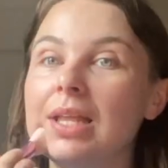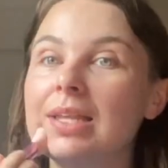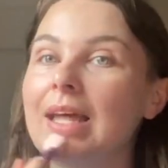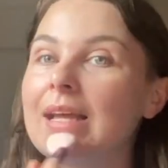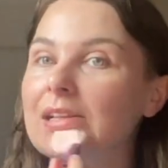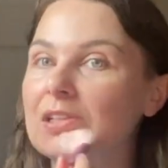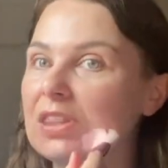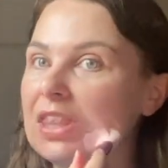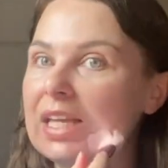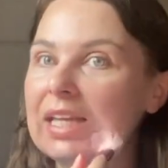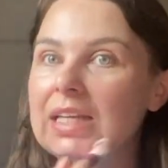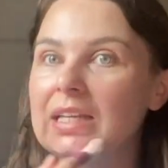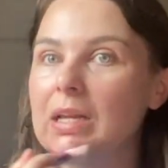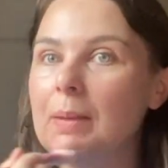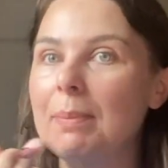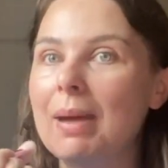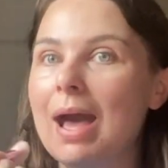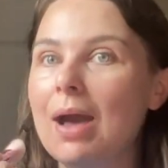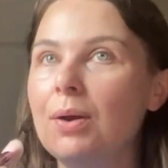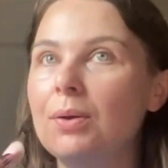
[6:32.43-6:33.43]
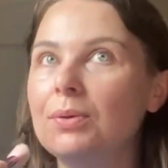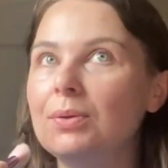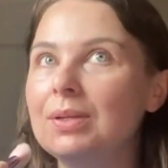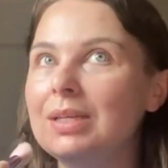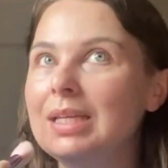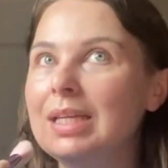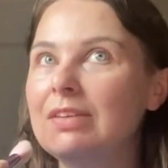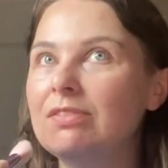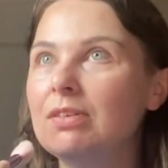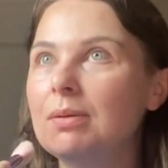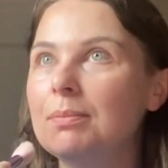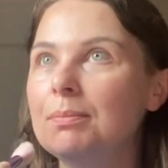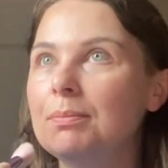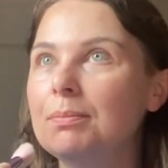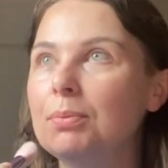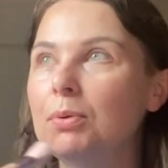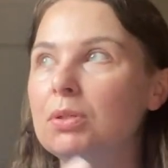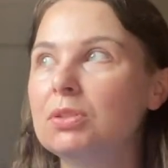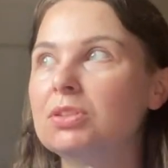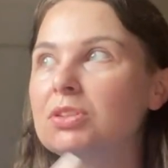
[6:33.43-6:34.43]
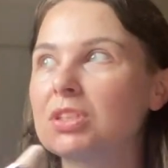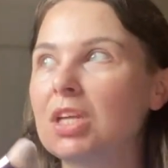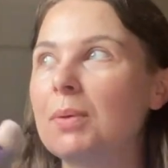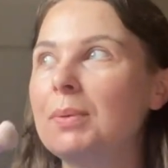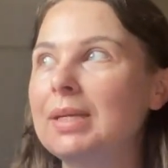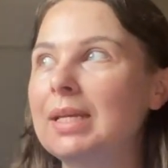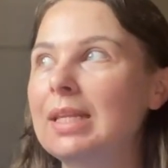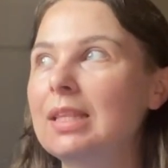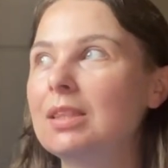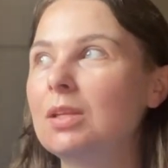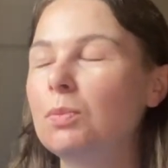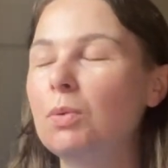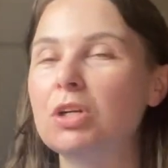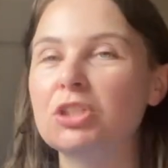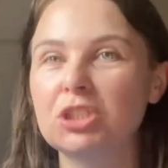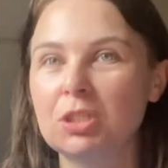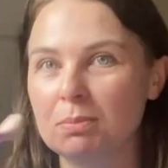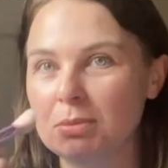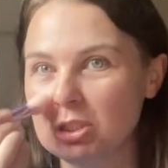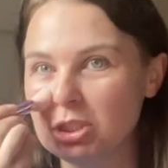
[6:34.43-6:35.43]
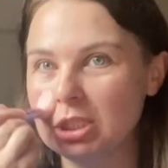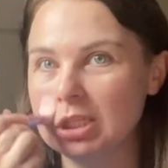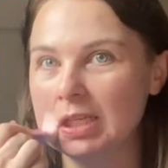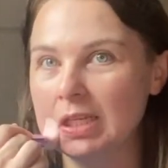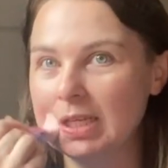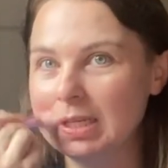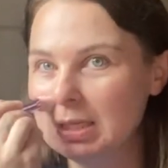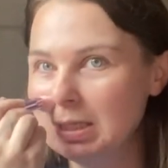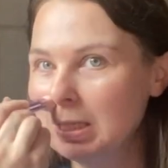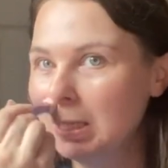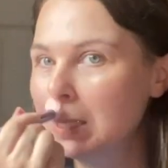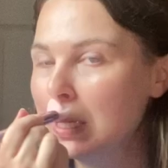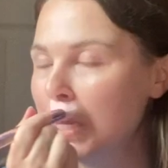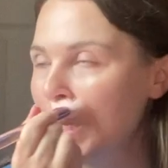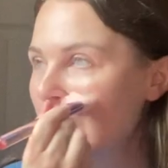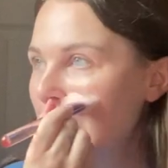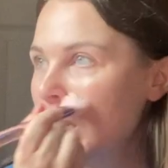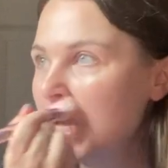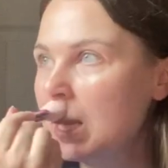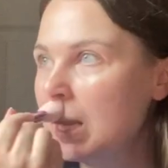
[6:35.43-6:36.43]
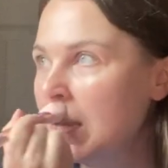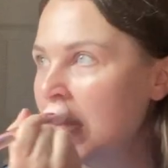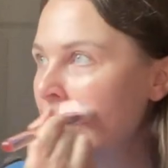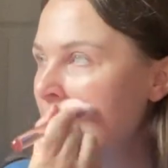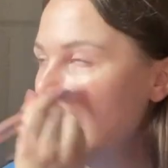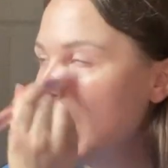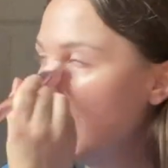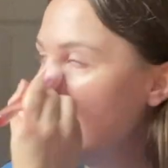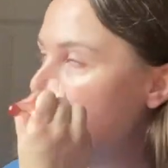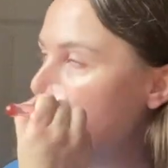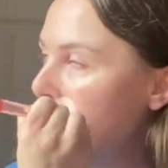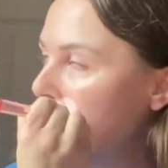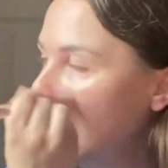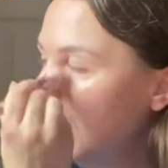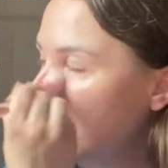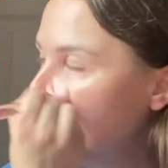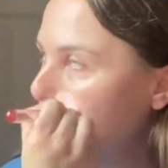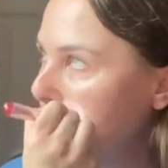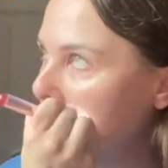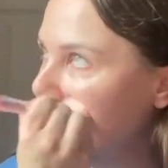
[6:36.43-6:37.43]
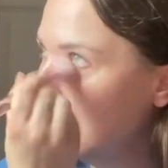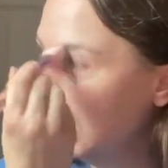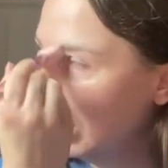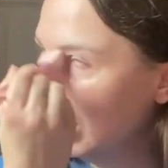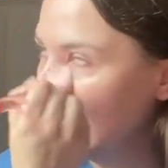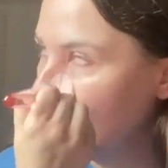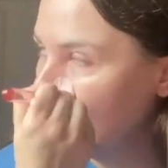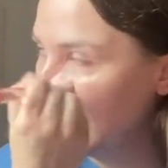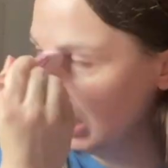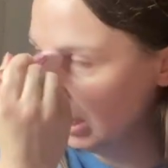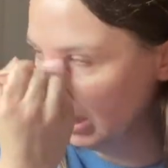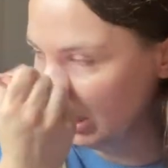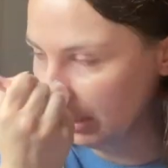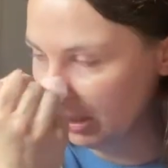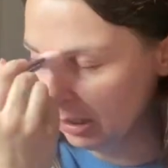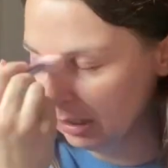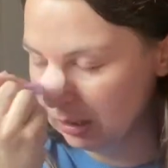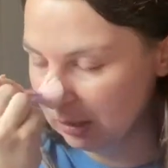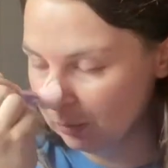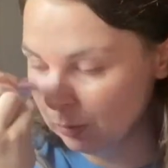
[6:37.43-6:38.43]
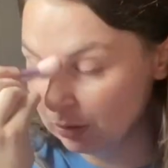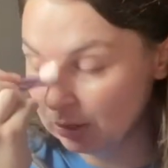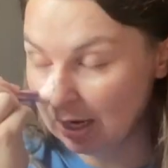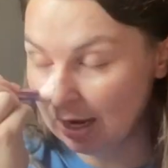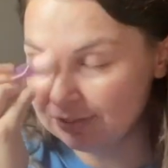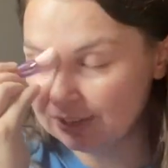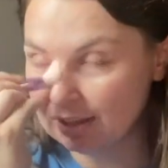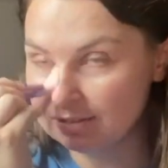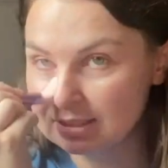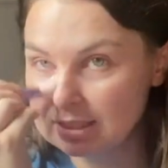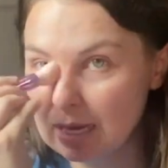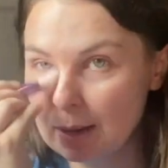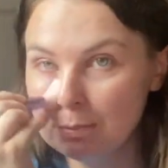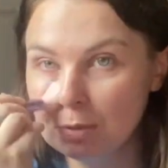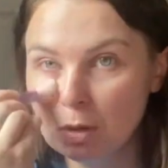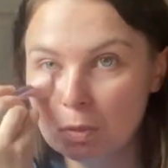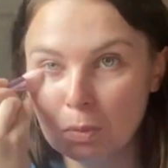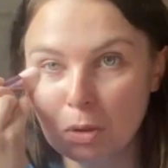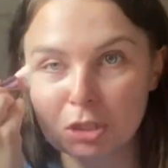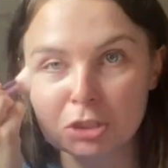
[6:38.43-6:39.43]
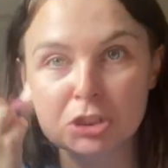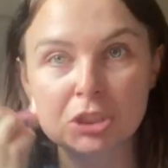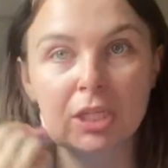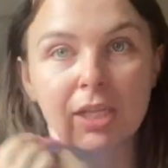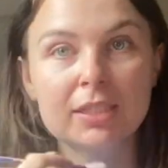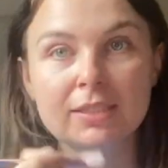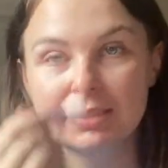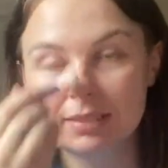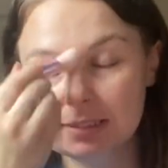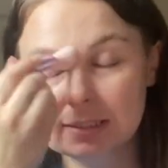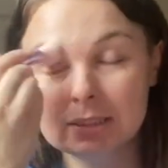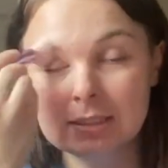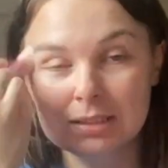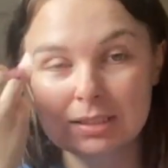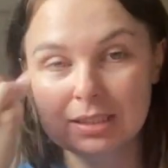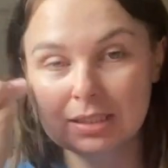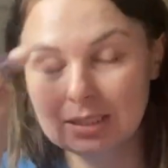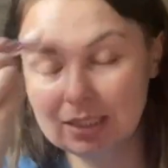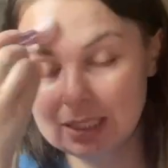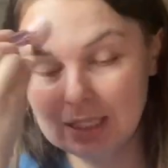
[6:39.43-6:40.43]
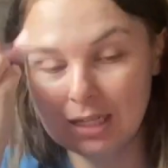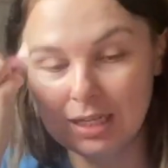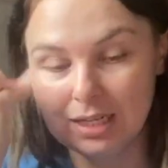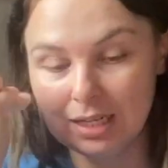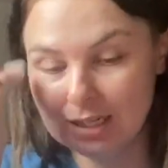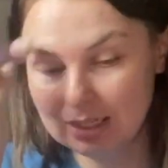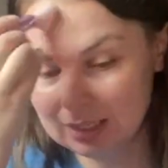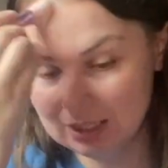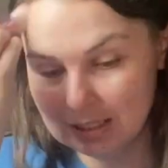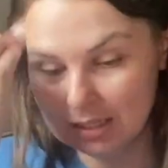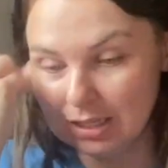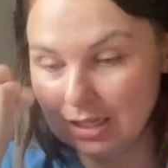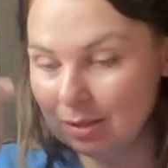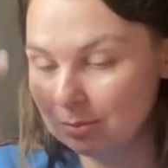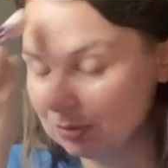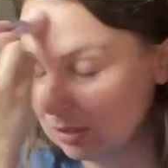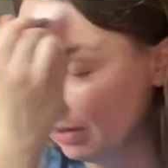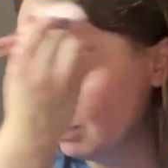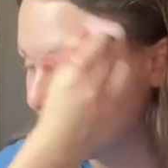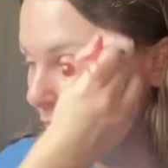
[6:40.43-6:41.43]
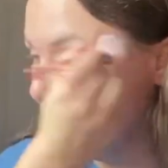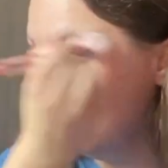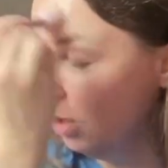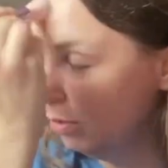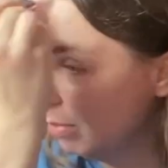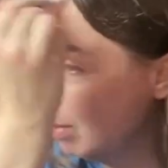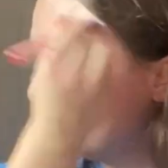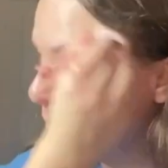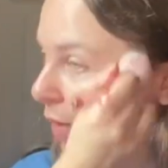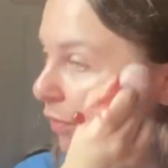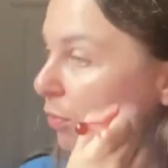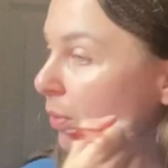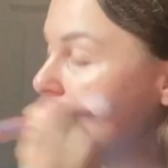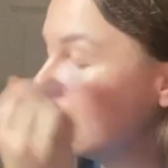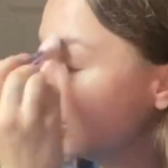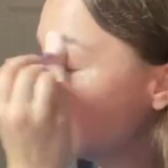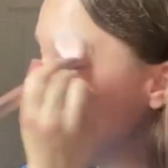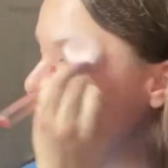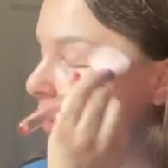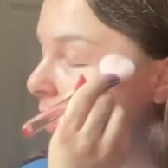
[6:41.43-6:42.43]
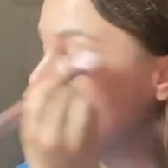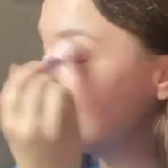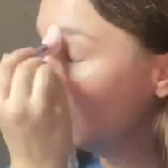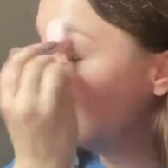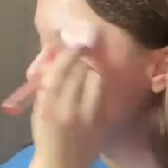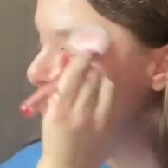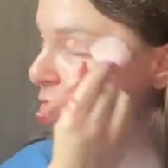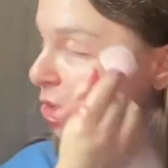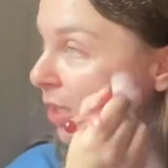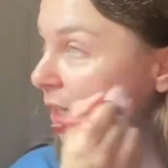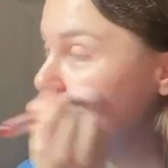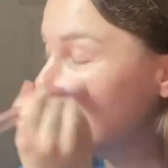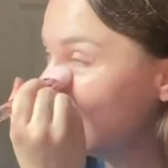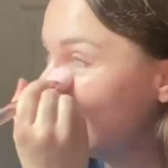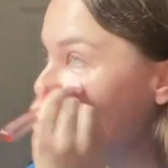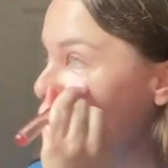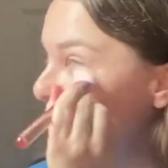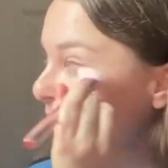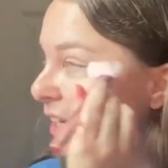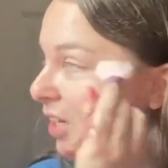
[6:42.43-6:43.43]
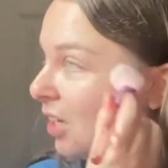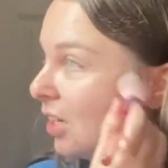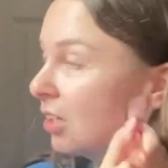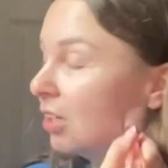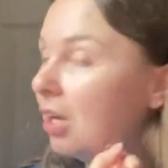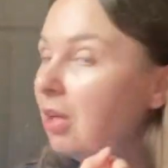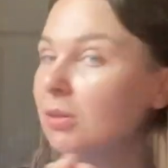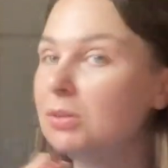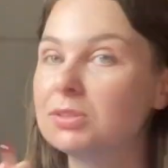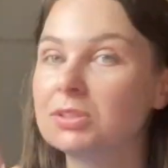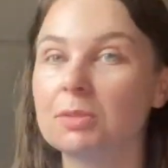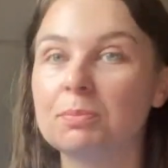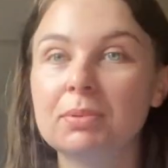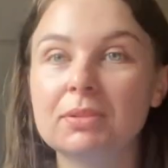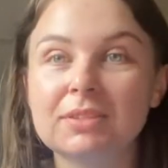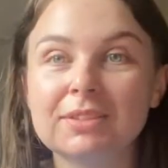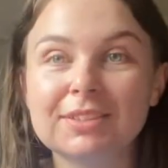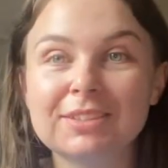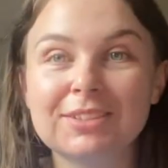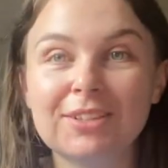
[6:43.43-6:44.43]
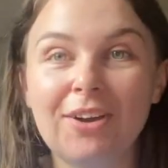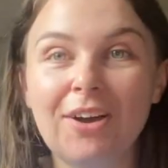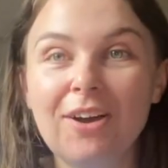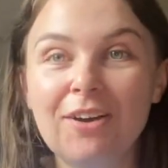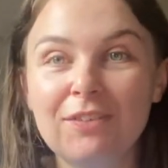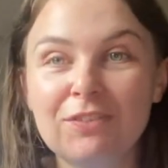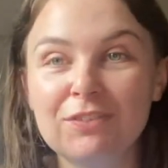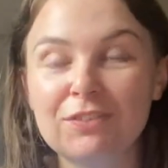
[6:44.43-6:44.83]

Like, thinking about even buttons going in the washing machine. Oh, we're going to have separate washers. I'm going to have to hold my breath when I do her washing and hang her clothes up and stuff.